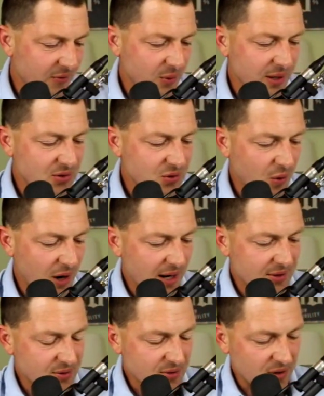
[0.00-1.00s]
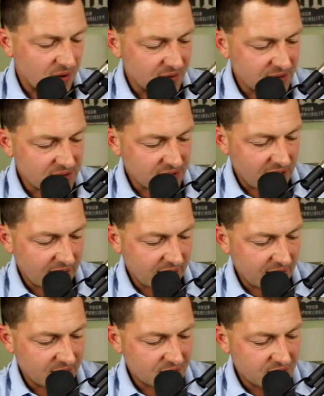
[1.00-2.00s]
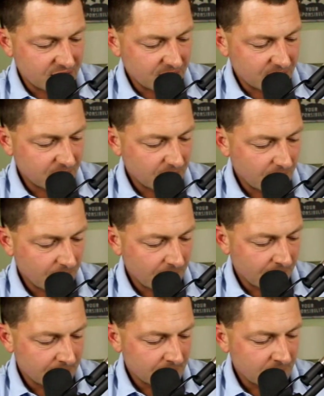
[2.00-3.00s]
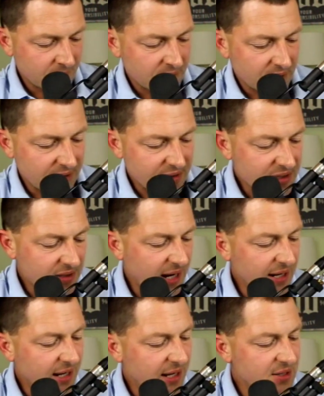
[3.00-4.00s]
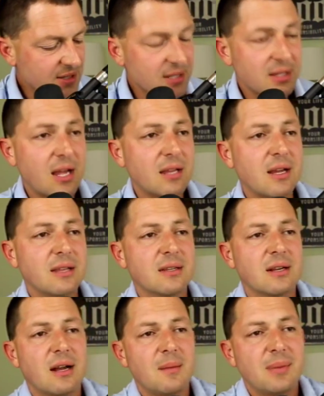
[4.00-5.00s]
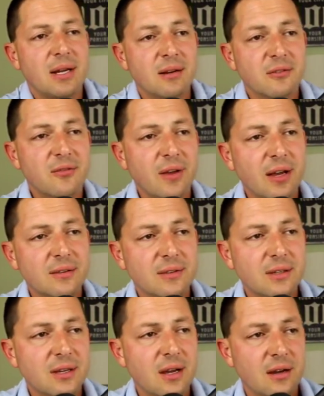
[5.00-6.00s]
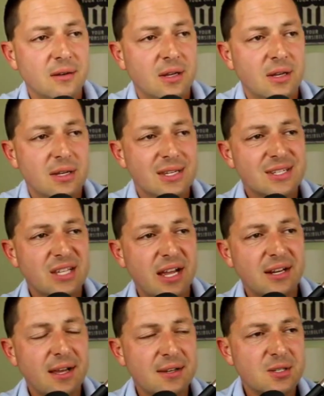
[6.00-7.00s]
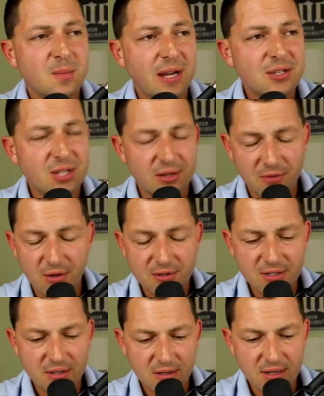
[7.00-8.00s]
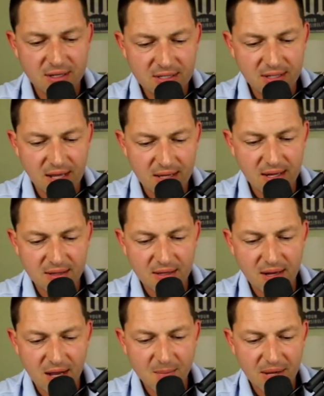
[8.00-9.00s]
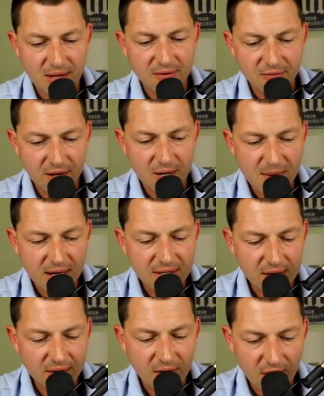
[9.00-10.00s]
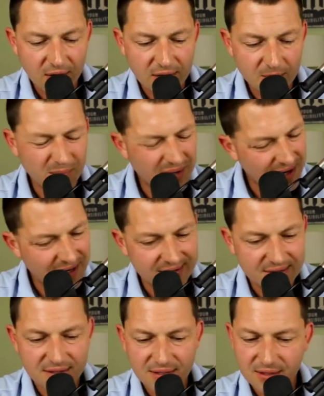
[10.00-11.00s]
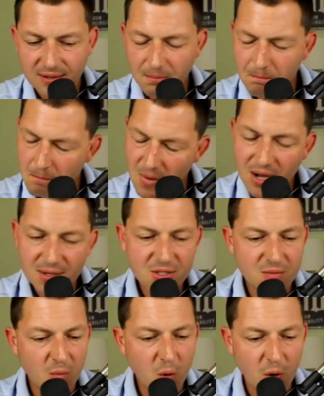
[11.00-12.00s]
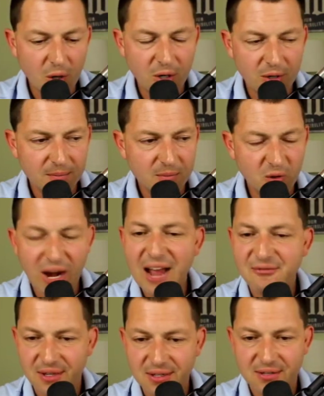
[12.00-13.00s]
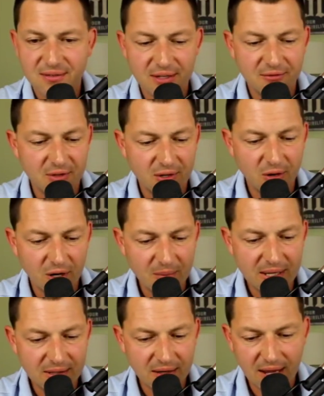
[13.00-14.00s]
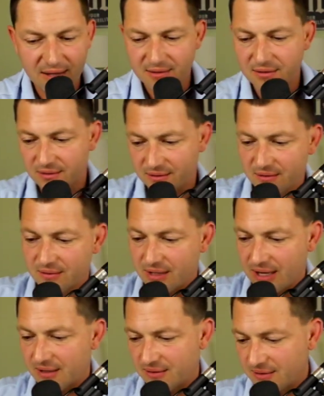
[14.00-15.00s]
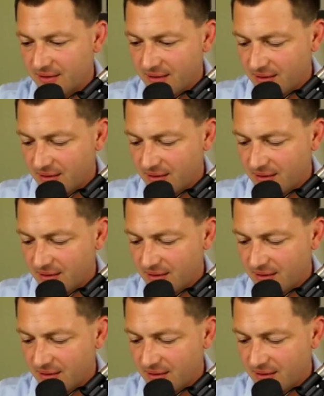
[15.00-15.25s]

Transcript: ever read twice was called The Slight Edge. And the slight edge is a lot like the compound effect. The uh, slight edge is by Jeff Olson and it's a lot like the compound effect by Darren Hardy, but much more graphic, if you know what I mean. Like, like,